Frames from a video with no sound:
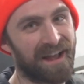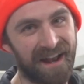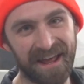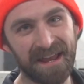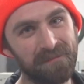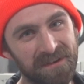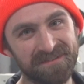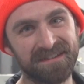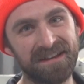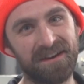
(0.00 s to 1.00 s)
I got end
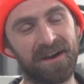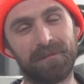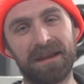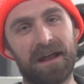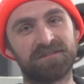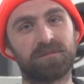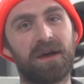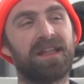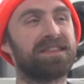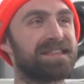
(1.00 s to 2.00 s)
mills in here. I mean, I've
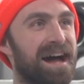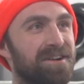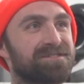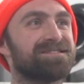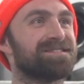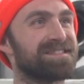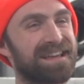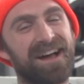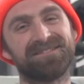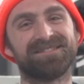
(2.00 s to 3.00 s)
spent thousands and
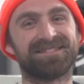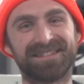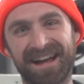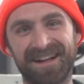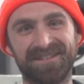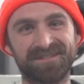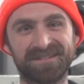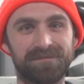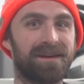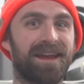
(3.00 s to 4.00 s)
thousands of dollars
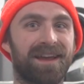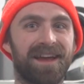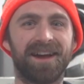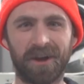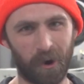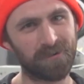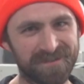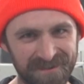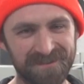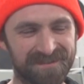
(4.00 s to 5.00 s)
to make
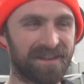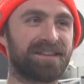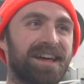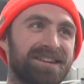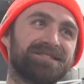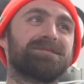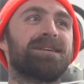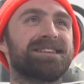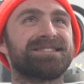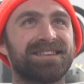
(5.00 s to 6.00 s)
coasters. Like, that doesn't
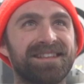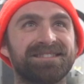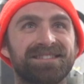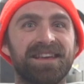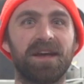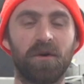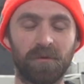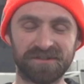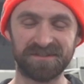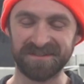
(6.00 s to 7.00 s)
make sense,
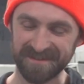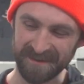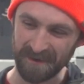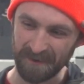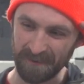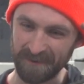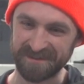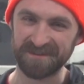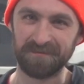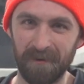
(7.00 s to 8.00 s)
which is,
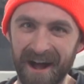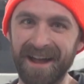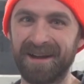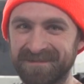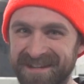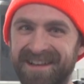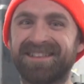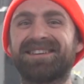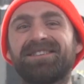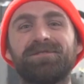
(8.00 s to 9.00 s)
which is why I'm
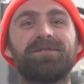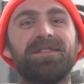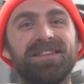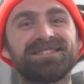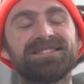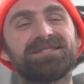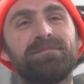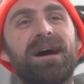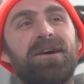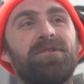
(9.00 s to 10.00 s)
telling you, this is
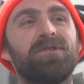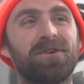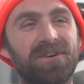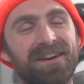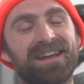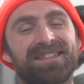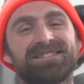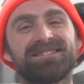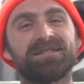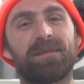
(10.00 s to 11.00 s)
about learning.
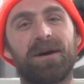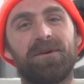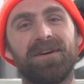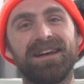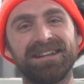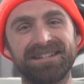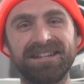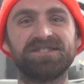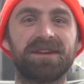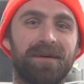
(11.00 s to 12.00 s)
This is about
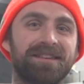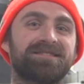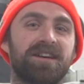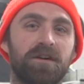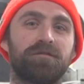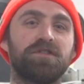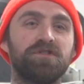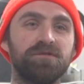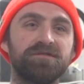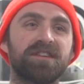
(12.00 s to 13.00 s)
teaching myself and
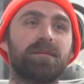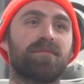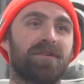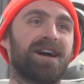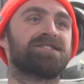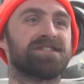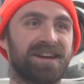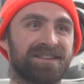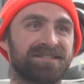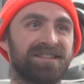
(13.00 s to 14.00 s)
using
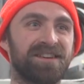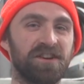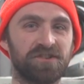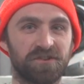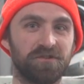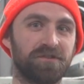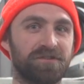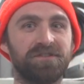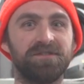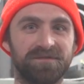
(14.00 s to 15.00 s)
projects to
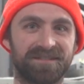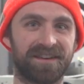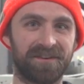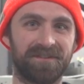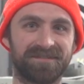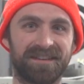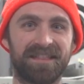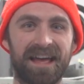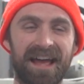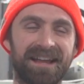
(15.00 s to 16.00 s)
learn new skills. And
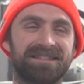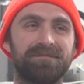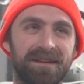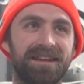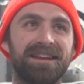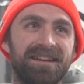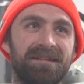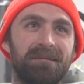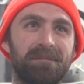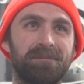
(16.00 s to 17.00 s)
that, to me,
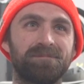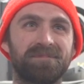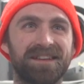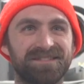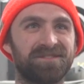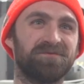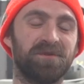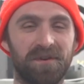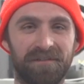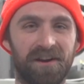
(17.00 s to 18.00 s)
is the
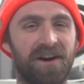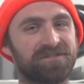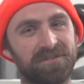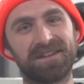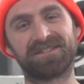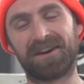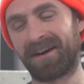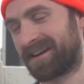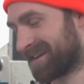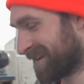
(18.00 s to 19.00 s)
root of it all. So let's, all right,